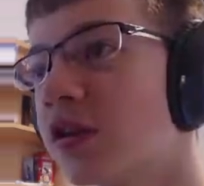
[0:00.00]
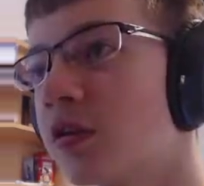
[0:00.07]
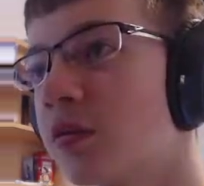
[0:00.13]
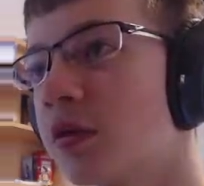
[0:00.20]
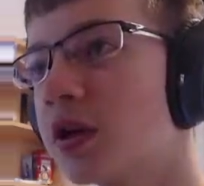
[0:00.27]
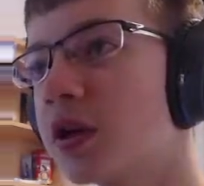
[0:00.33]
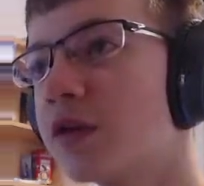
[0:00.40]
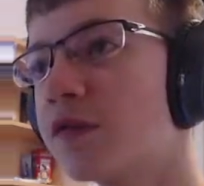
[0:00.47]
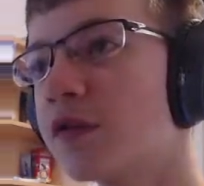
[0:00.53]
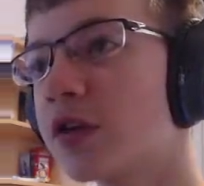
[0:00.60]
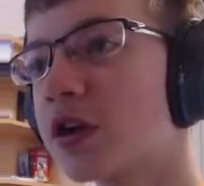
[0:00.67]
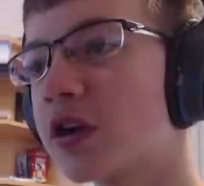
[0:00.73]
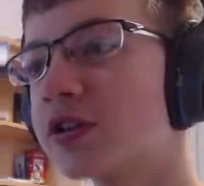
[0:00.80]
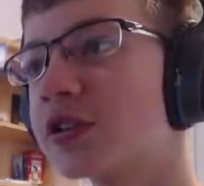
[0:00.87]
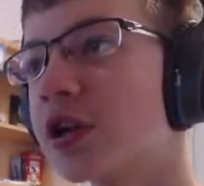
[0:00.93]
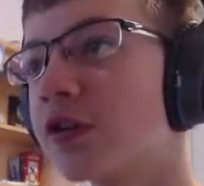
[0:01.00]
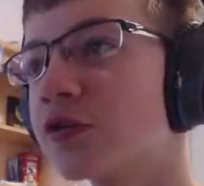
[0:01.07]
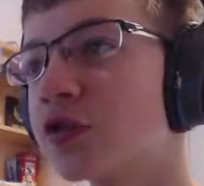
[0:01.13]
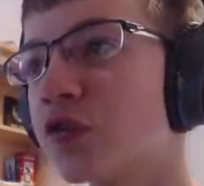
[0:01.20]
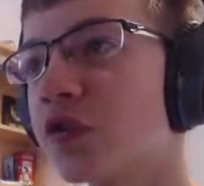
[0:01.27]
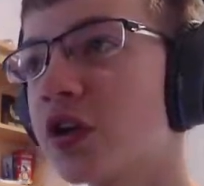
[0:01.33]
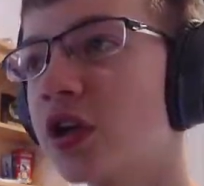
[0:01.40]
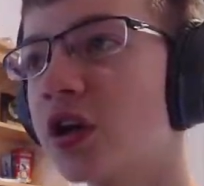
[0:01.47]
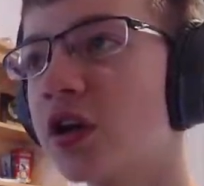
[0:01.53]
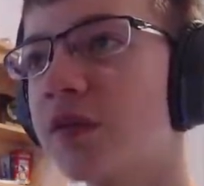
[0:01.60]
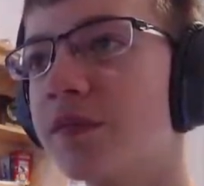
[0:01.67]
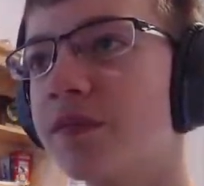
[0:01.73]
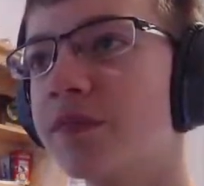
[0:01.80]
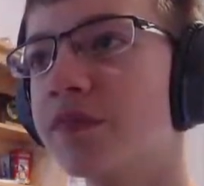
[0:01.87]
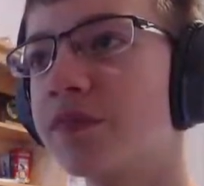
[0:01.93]
we can fling ourselves over here
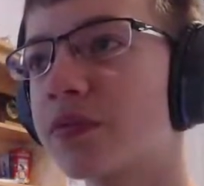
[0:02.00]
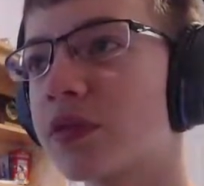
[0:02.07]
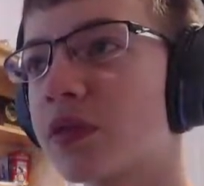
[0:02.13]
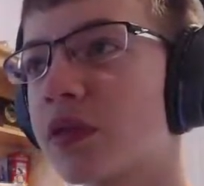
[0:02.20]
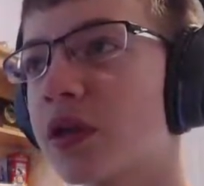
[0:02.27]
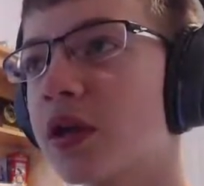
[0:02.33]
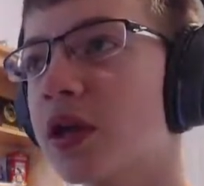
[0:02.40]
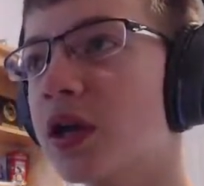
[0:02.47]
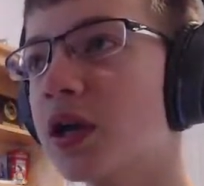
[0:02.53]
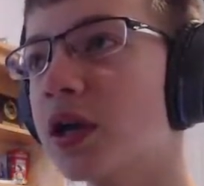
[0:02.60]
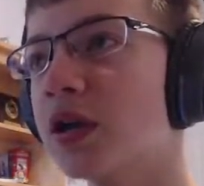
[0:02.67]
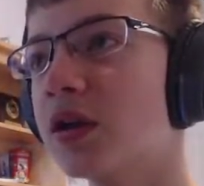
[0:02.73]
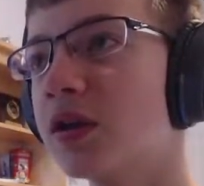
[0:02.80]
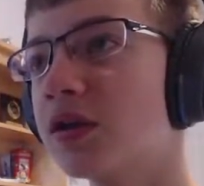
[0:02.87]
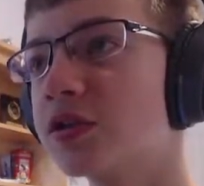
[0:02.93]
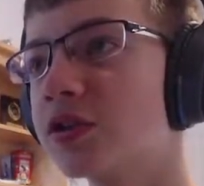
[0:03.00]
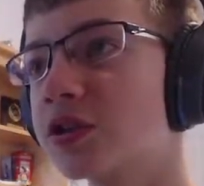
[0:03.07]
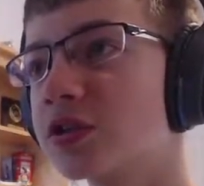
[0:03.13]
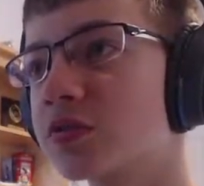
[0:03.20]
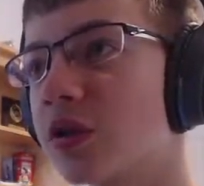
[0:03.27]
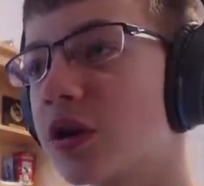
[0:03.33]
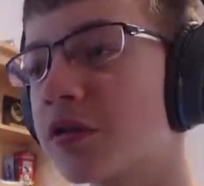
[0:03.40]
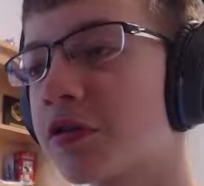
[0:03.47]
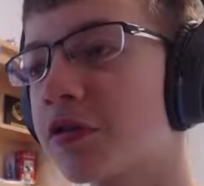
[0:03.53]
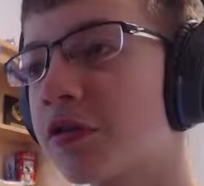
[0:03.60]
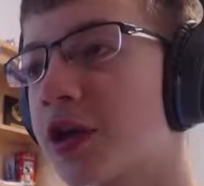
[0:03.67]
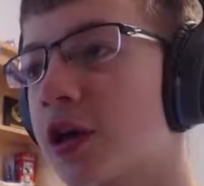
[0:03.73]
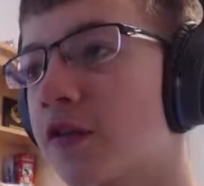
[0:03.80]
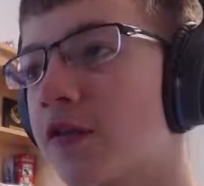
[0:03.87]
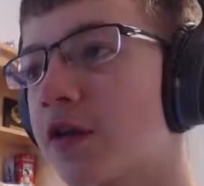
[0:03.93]
and just walk through the
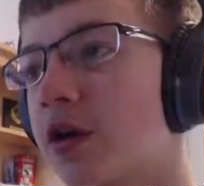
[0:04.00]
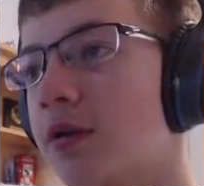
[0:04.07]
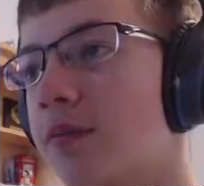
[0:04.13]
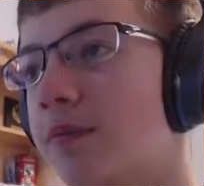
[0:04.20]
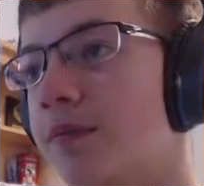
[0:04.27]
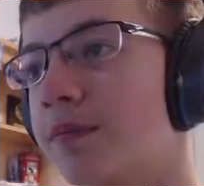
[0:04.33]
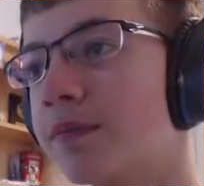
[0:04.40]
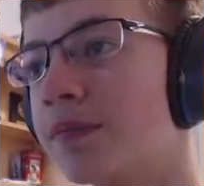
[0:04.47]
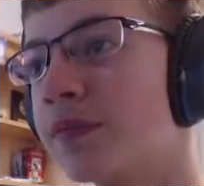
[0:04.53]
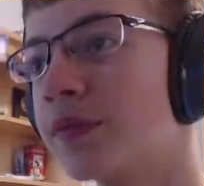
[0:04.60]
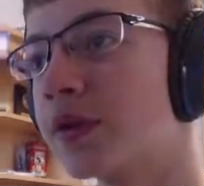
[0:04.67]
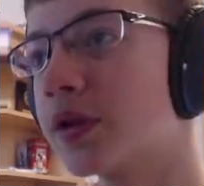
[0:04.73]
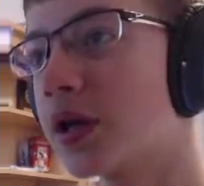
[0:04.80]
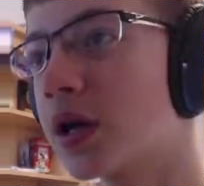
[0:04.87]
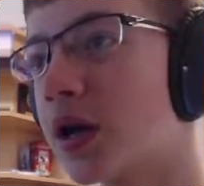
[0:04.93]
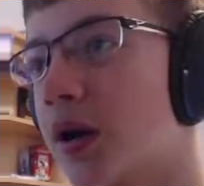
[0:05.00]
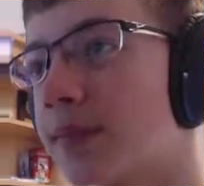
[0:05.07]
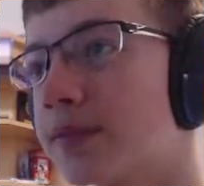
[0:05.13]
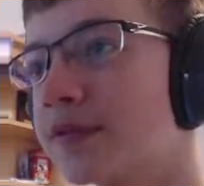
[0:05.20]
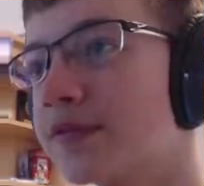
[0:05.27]
elevator. If